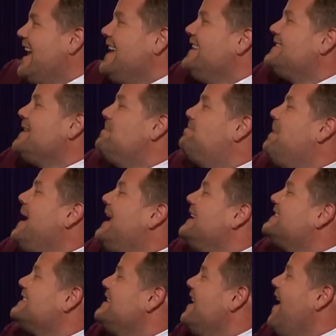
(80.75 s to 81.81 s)
That is the
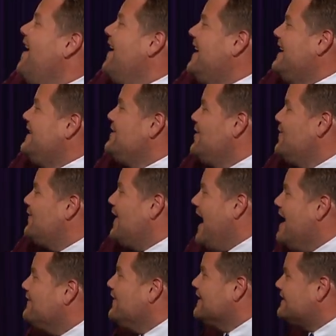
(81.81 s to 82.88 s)
biggest lie you've
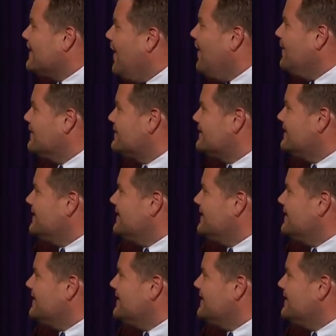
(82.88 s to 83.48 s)
ever told.